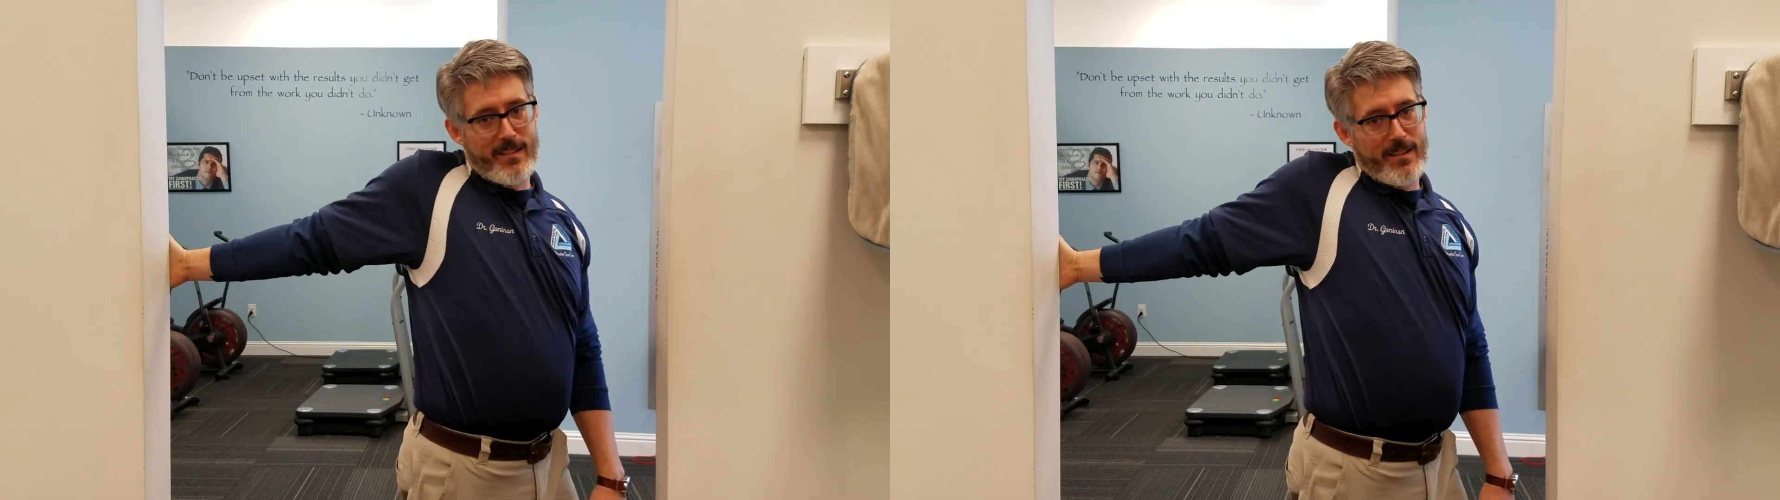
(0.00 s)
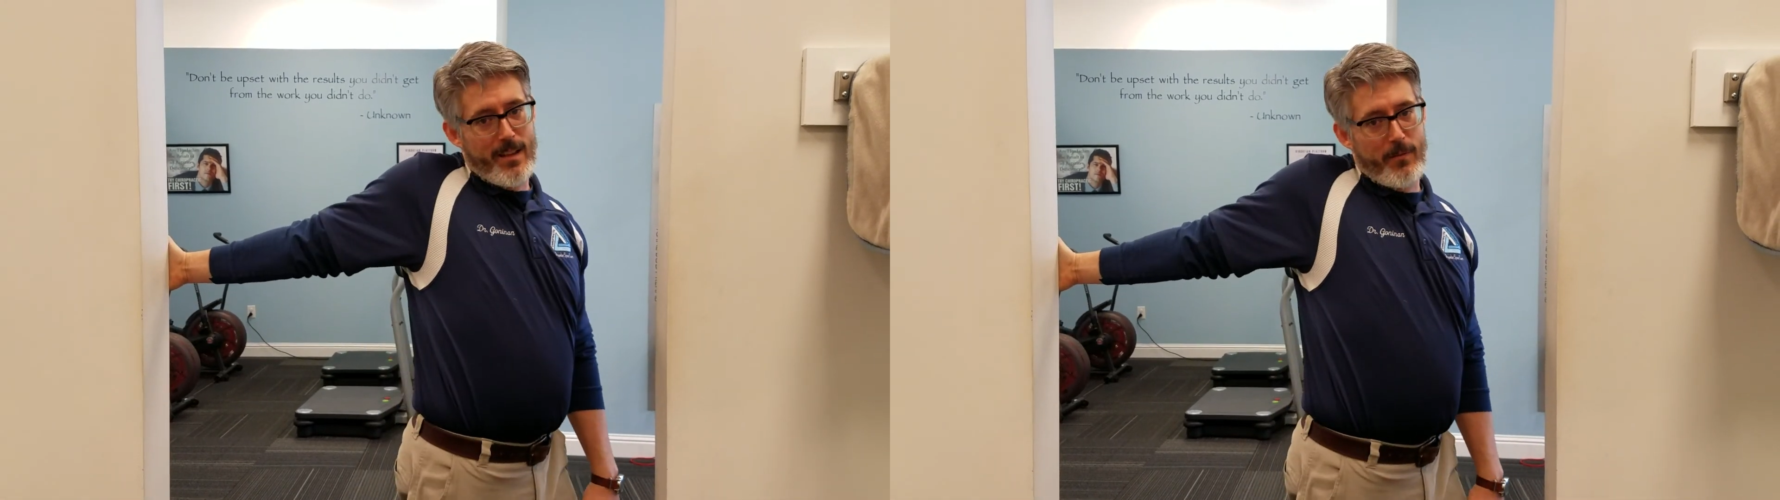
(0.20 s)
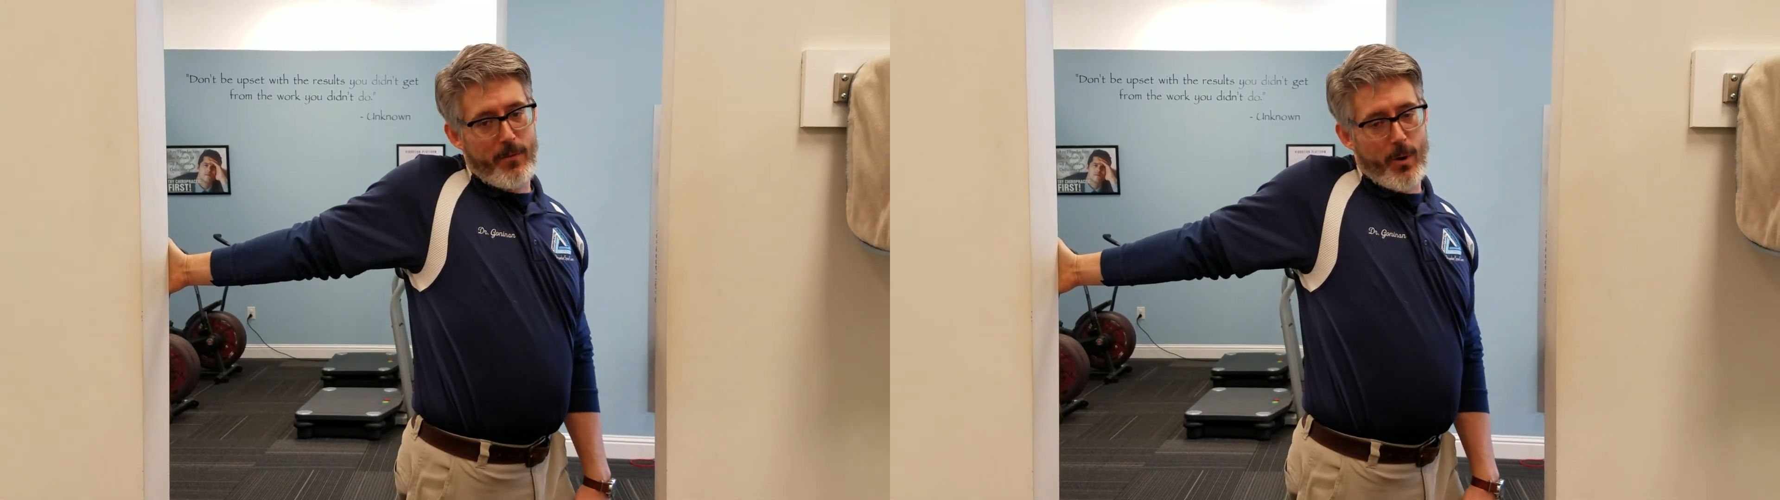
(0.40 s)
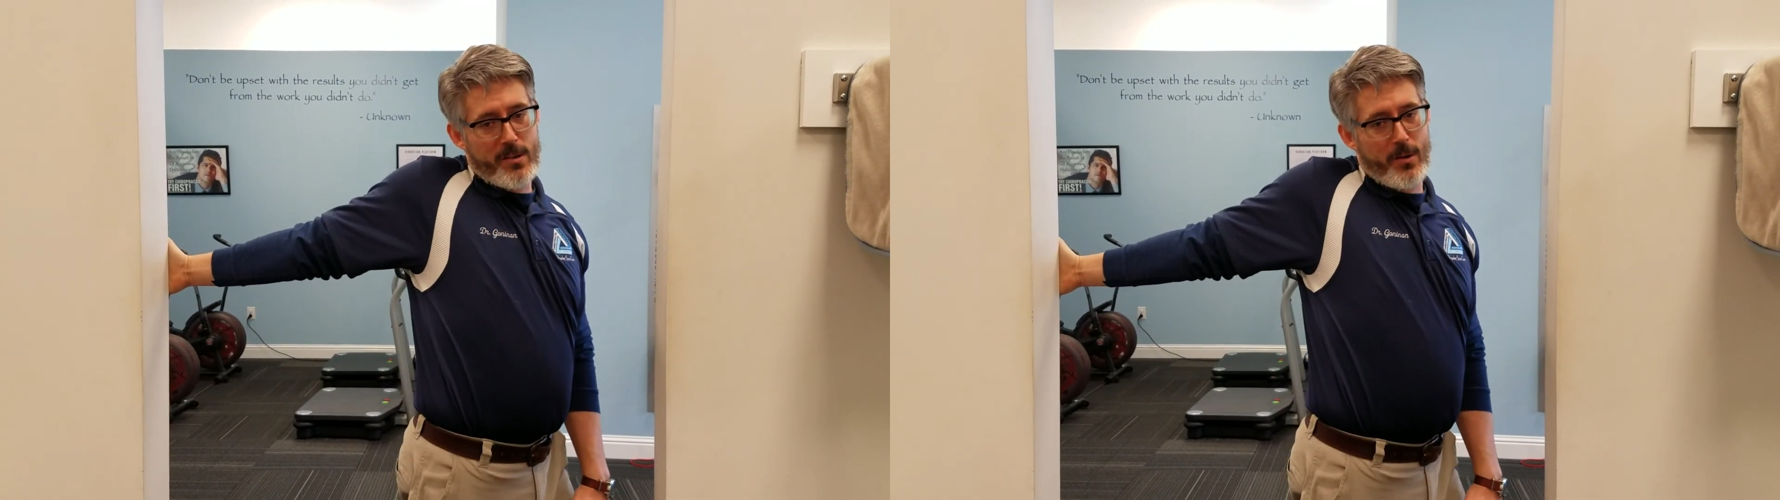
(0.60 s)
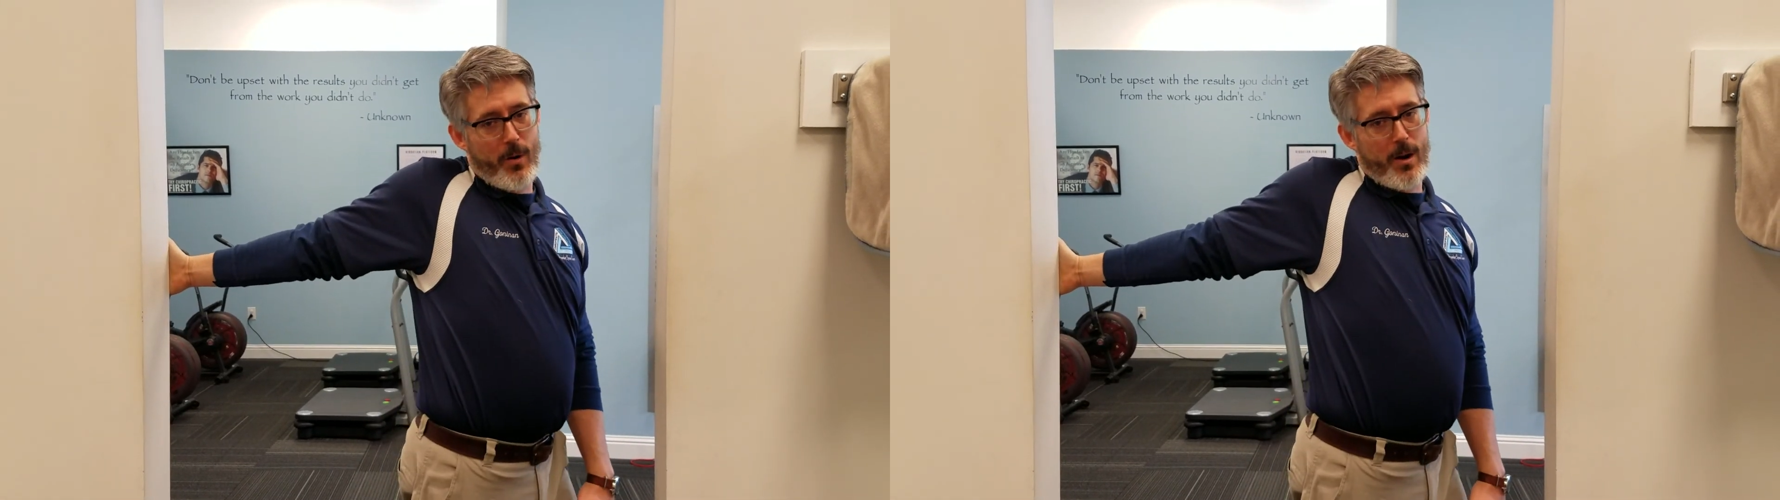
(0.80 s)
They've worked
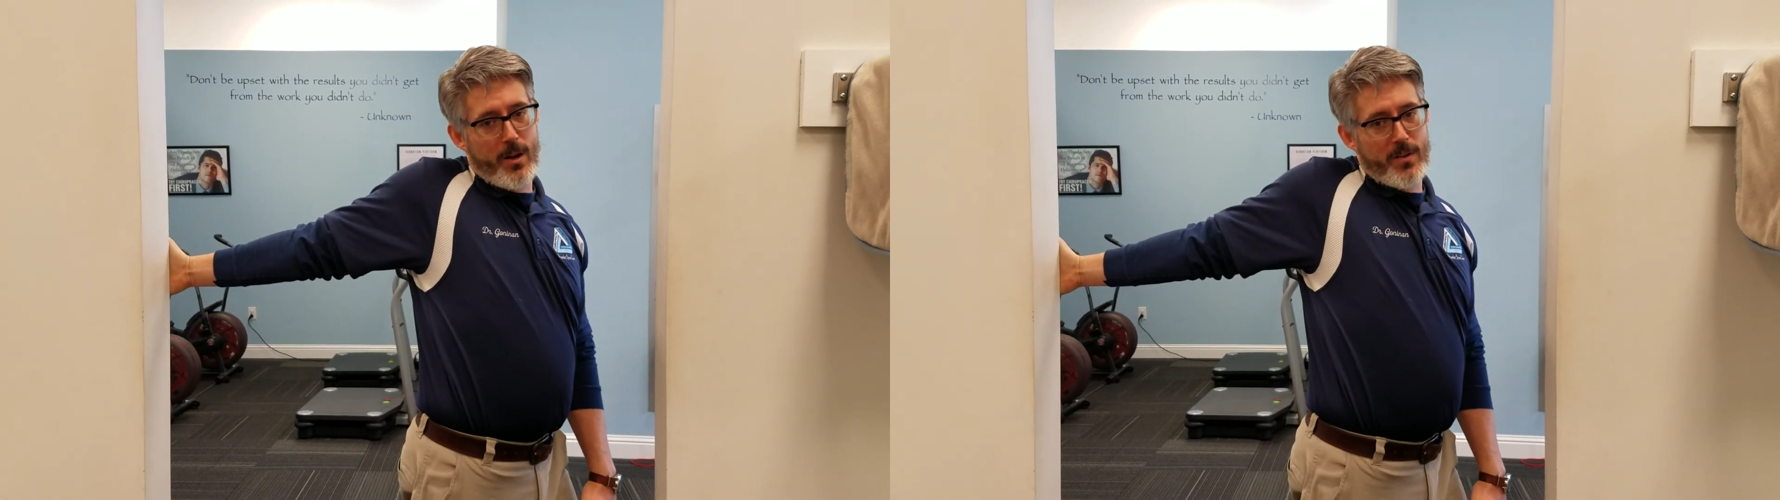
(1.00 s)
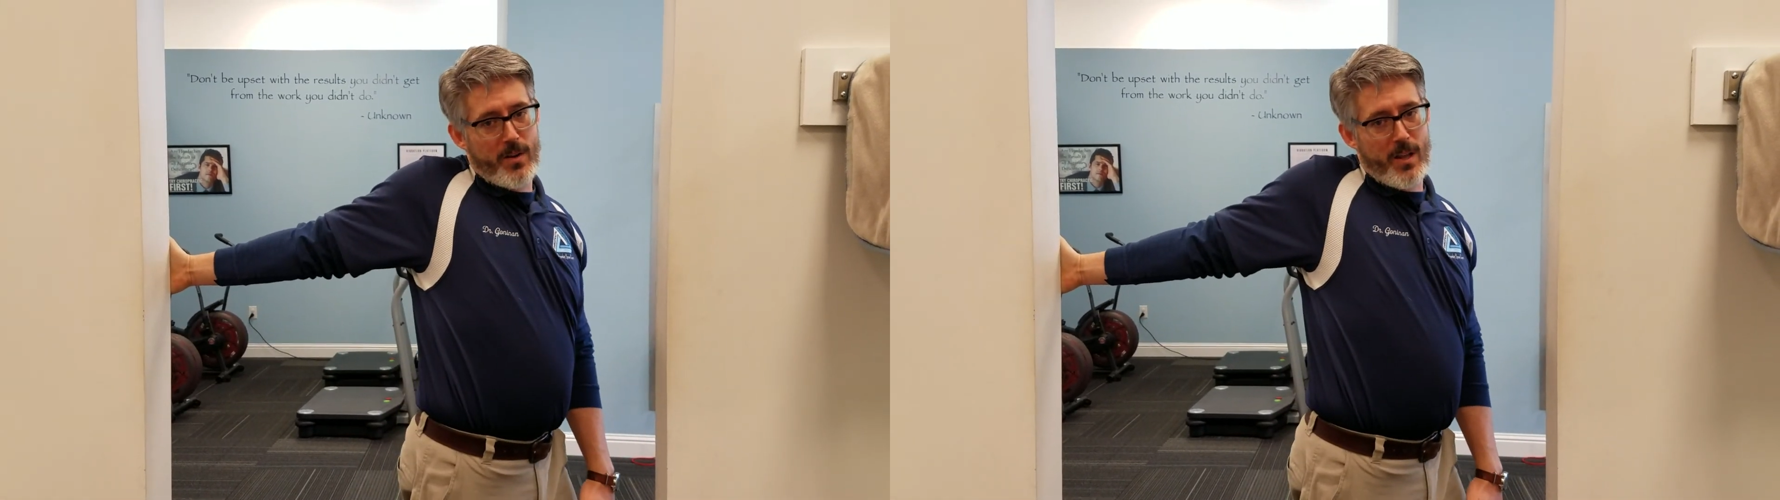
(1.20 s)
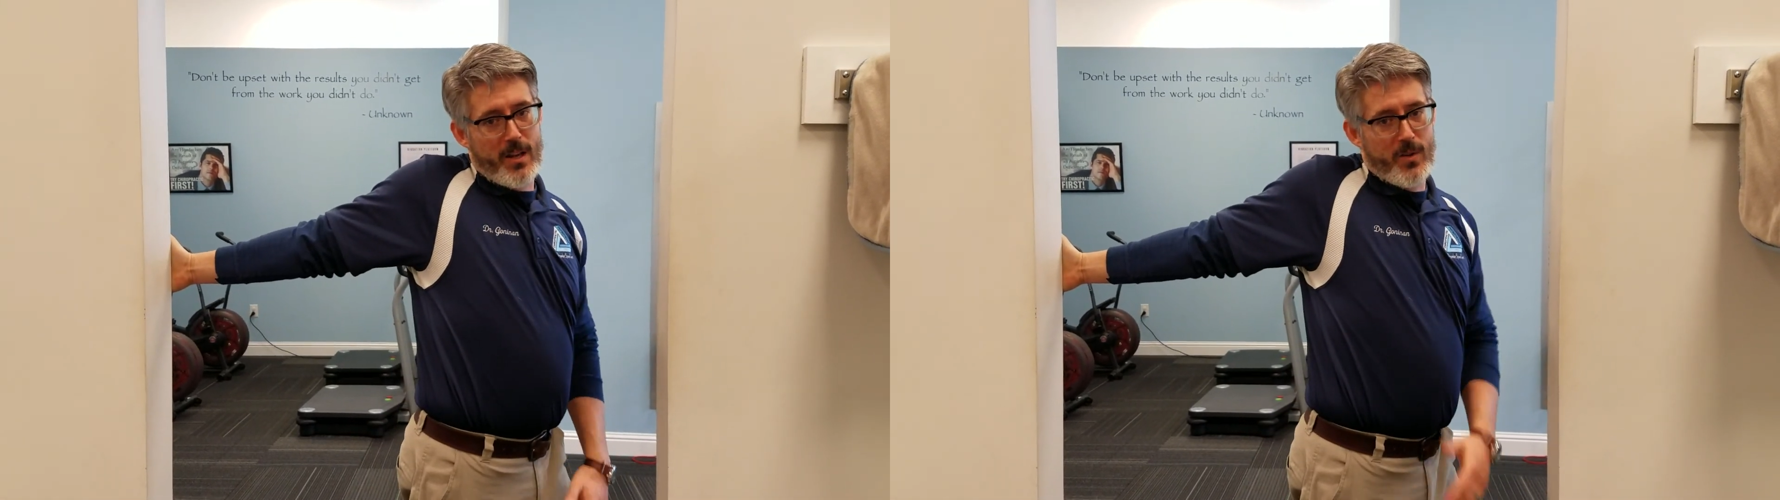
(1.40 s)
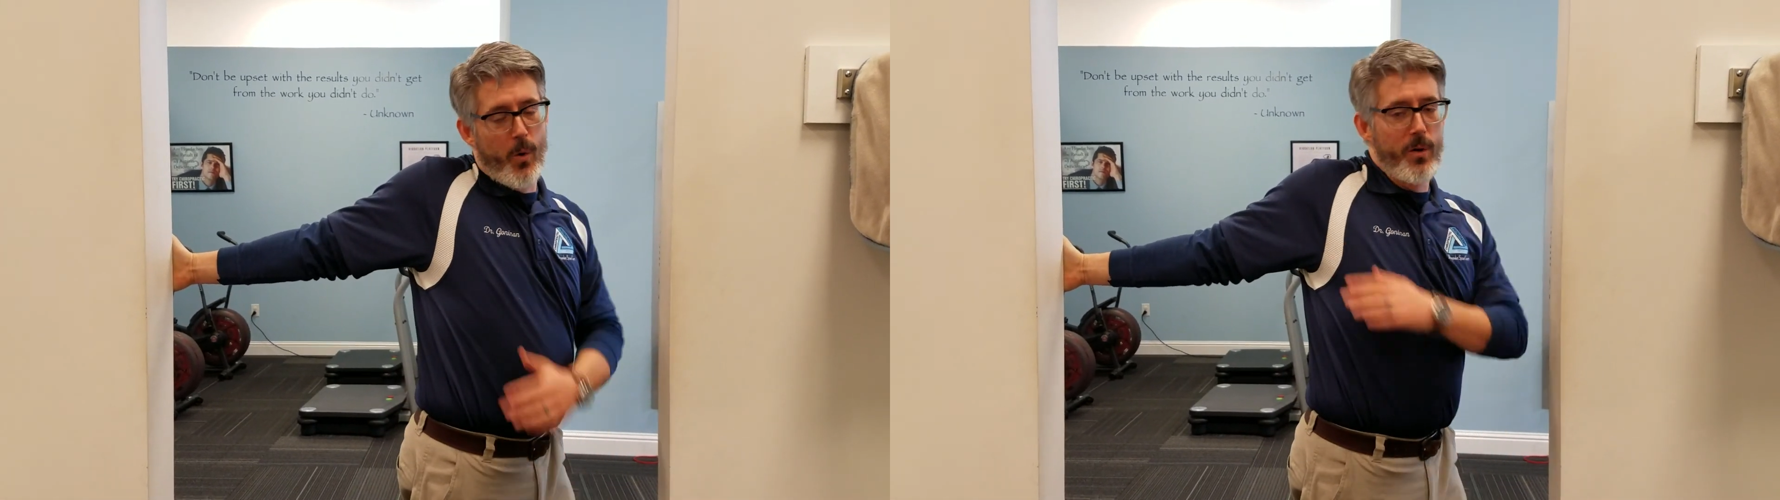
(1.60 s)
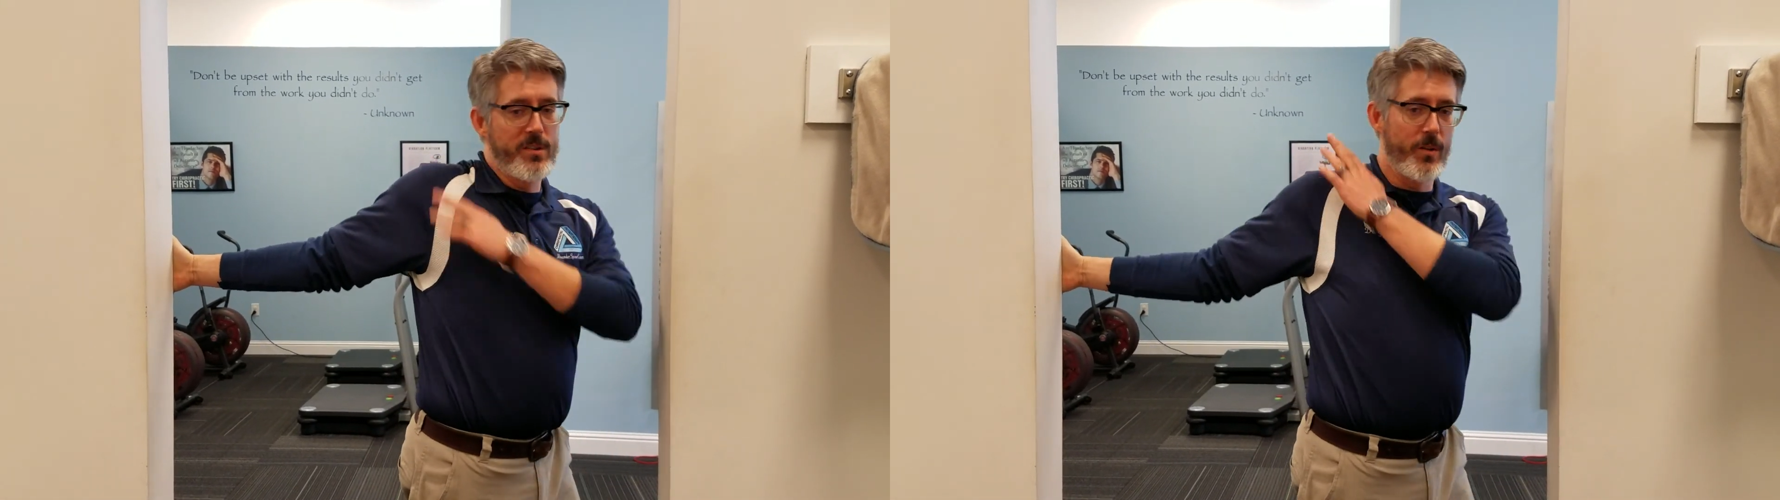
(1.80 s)
so hard on turning a
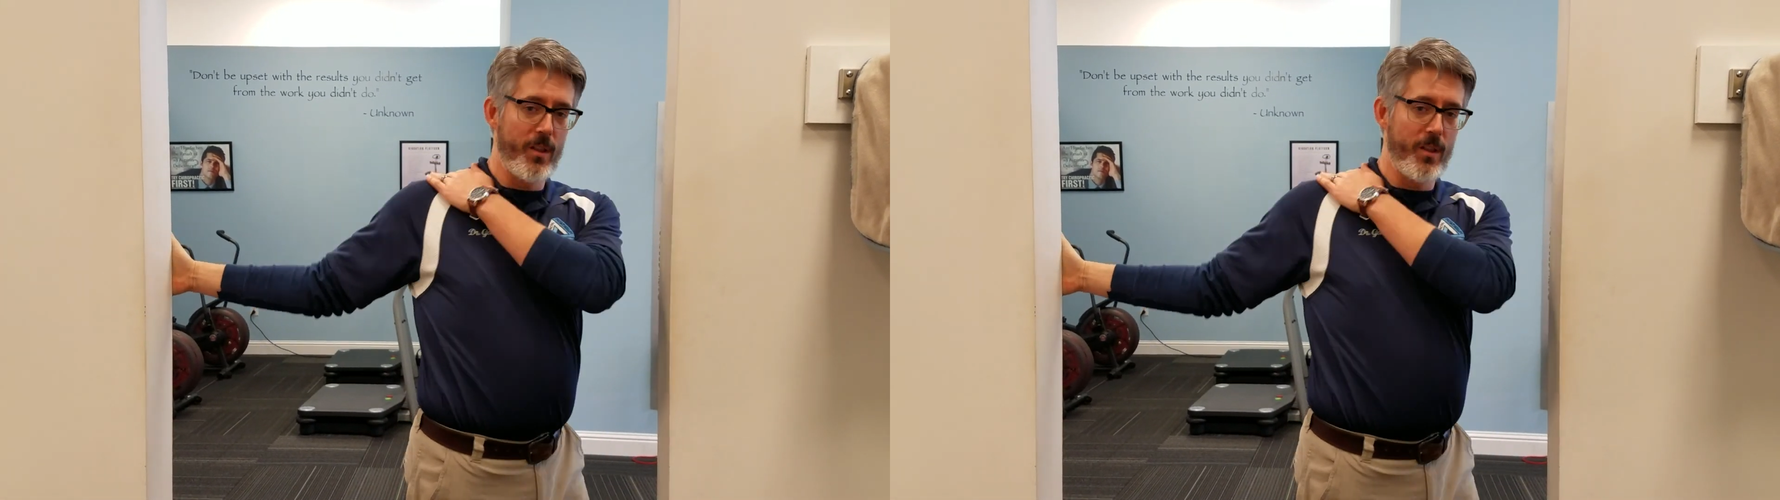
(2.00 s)
torso